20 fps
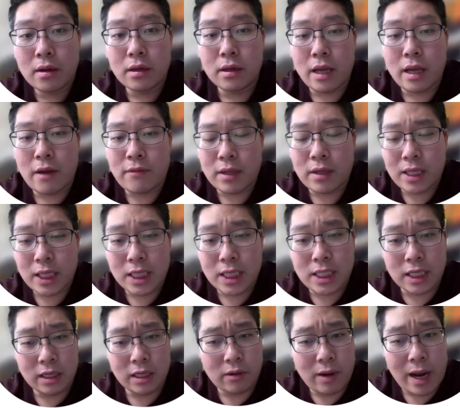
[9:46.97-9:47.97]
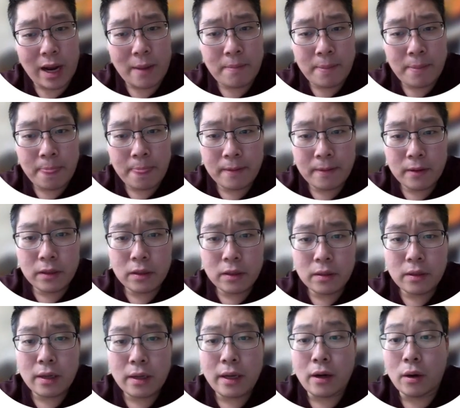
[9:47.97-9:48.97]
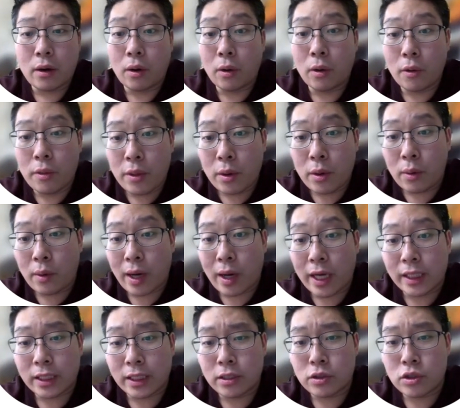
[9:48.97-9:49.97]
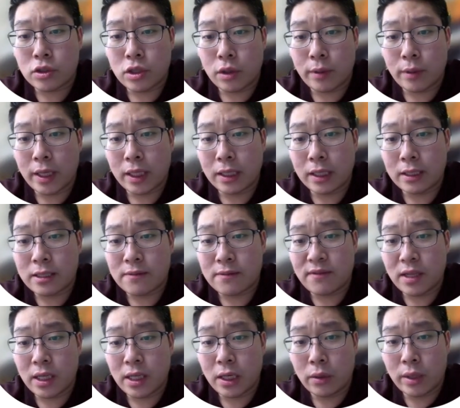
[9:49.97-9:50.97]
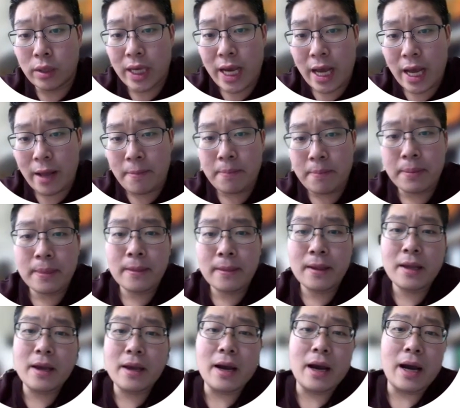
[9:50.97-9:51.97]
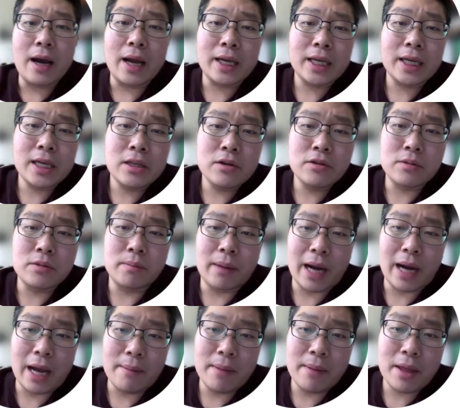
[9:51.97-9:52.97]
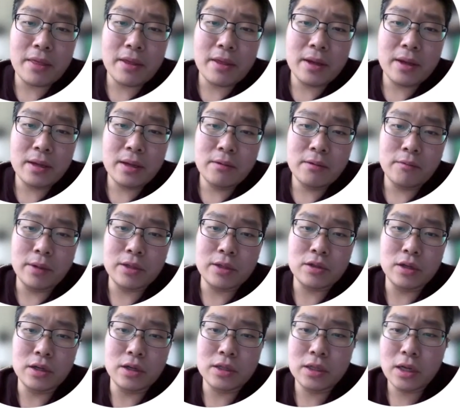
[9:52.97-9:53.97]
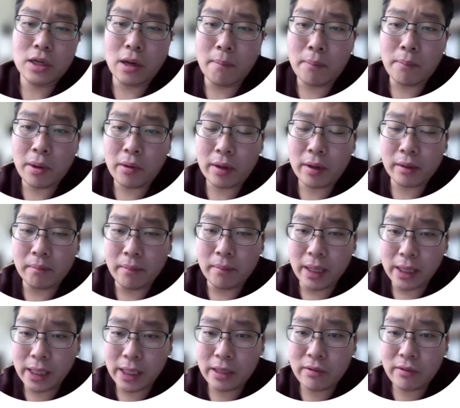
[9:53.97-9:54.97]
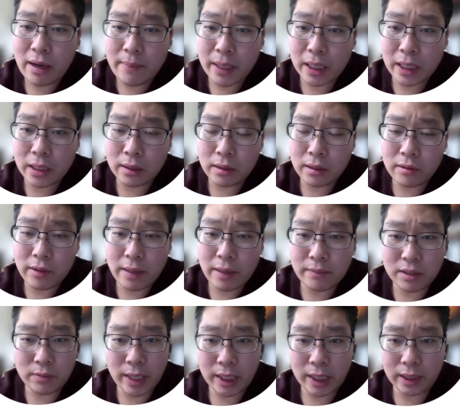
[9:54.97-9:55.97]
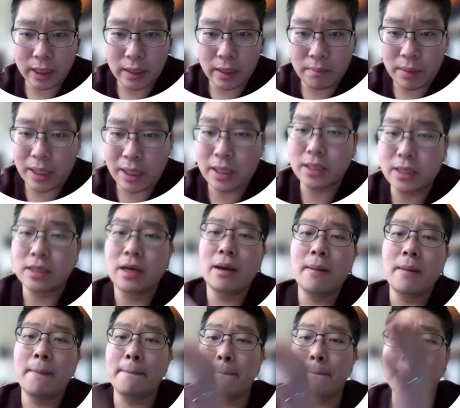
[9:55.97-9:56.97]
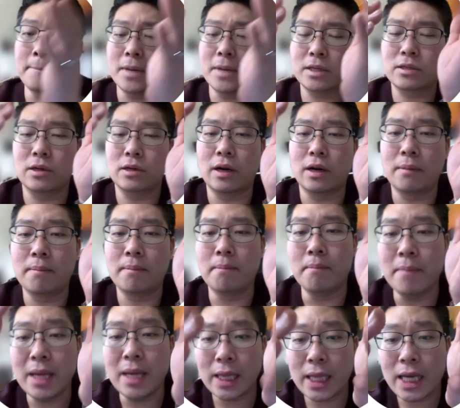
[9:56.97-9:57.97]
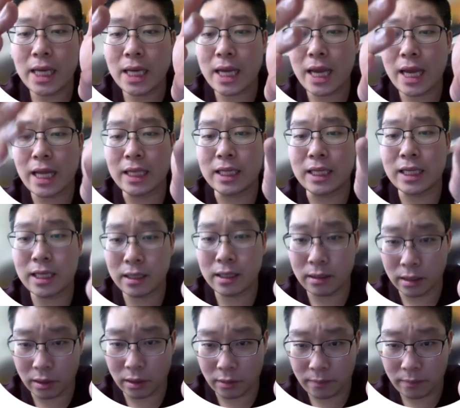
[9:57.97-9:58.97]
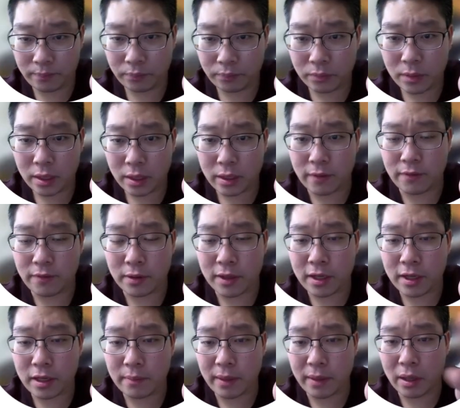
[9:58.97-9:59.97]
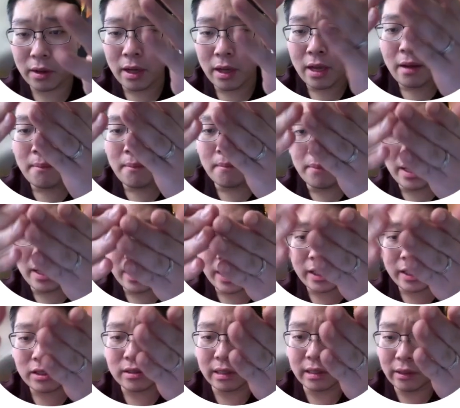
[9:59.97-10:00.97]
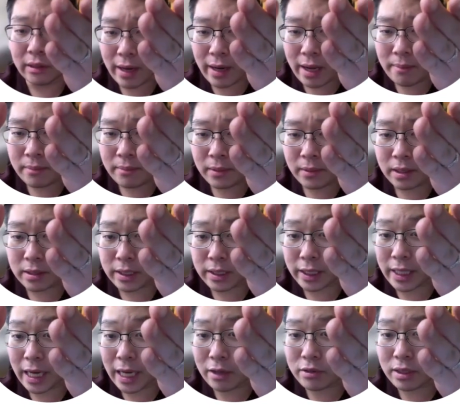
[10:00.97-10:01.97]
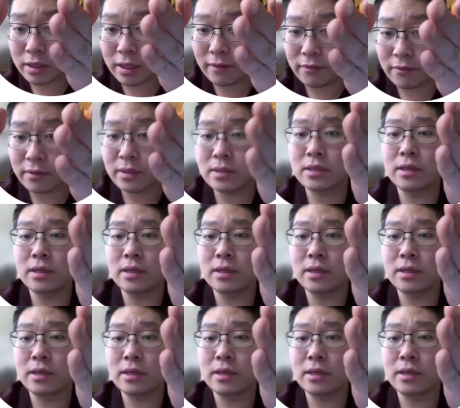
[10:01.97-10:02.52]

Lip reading: everything is in gram. Although I didn't show it in this video yet, I can use my method, which is comparing milligram and kilogram directly, because, milli and kilo. If you think about milli to gram, there's 1,000 difference.